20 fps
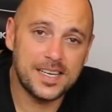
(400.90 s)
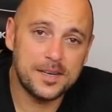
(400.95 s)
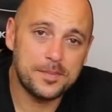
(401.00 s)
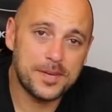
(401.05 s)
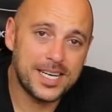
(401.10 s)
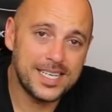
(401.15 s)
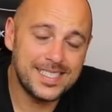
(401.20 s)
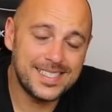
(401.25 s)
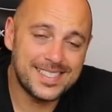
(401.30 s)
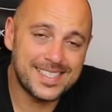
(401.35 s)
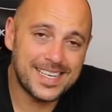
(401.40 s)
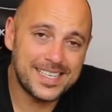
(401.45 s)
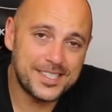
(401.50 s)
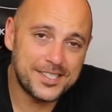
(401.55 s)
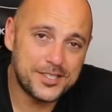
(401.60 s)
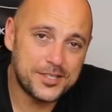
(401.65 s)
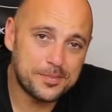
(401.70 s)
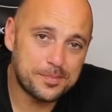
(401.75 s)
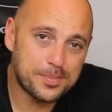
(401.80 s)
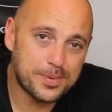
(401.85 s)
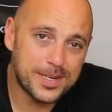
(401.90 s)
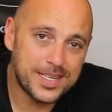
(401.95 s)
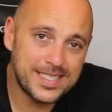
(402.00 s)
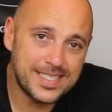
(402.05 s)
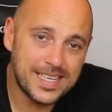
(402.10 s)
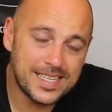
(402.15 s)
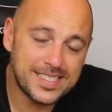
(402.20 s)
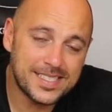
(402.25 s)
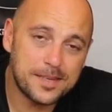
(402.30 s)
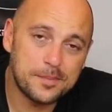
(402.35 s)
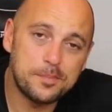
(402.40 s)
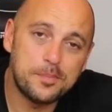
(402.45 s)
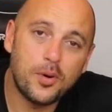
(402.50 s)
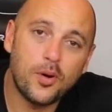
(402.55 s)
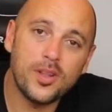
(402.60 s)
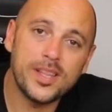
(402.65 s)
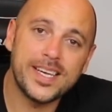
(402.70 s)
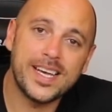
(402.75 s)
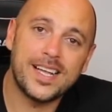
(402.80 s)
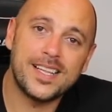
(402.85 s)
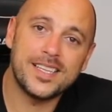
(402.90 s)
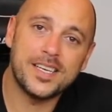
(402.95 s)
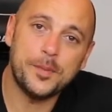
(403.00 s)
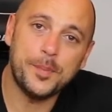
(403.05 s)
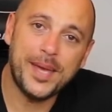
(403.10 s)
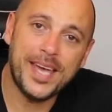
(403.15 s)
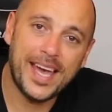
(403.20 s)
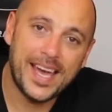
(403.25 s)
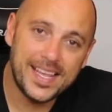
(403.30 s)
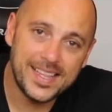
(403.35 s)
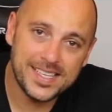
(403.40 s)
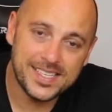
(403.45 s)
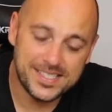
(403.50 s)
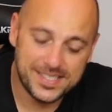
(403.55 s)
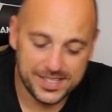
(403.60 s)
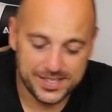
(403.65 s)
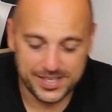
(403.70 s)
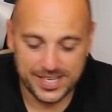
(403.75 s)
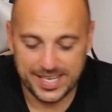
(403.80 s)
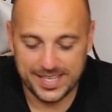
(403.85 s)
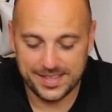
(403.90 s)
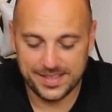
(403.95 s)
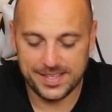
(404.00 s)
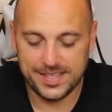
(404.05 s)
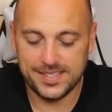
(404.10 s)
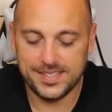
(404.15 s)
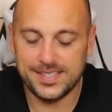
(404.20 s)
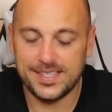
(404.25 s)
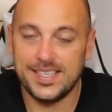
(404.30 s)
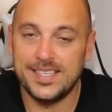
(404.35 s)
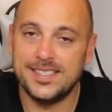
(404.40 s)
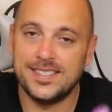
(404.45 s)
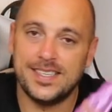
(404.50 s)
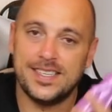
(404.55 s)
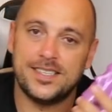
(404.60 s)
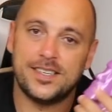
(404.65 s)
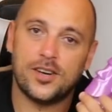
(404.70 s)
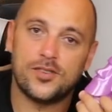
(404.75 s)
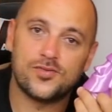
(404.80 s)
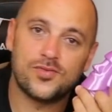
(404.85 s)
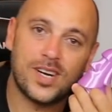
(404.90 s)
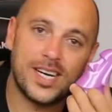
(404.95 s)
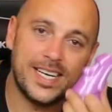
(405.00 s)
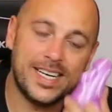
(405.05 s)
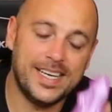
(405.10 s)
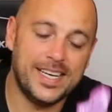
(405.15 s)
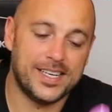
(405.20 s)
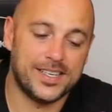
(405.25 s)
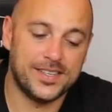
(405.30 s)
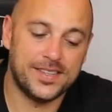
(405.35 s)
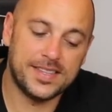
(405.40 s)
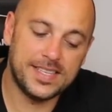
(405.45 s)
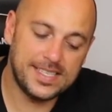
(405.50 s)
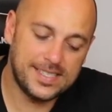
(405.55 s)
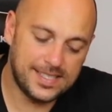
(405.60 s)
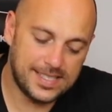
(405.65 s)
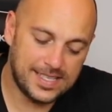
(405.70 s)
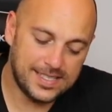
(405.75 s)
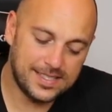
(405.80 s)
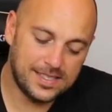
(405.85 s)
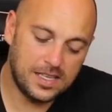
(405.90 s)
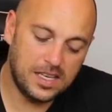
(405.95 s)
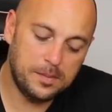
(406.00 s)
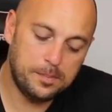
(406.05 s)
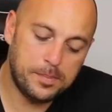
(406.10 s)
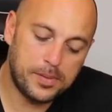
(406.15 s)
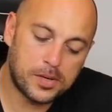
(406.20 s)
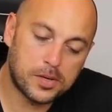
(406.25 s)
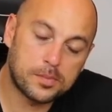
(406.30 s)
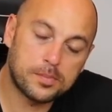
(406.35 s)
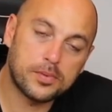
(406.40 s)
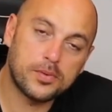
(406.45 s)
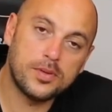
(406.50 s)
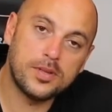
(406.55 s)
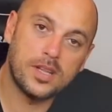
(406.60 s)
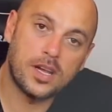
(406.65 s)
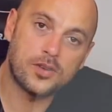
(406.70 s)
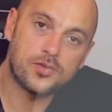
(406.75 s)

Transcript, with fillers: up, I decided to print some polyalchemy elixir, and this is it right here. This is the purple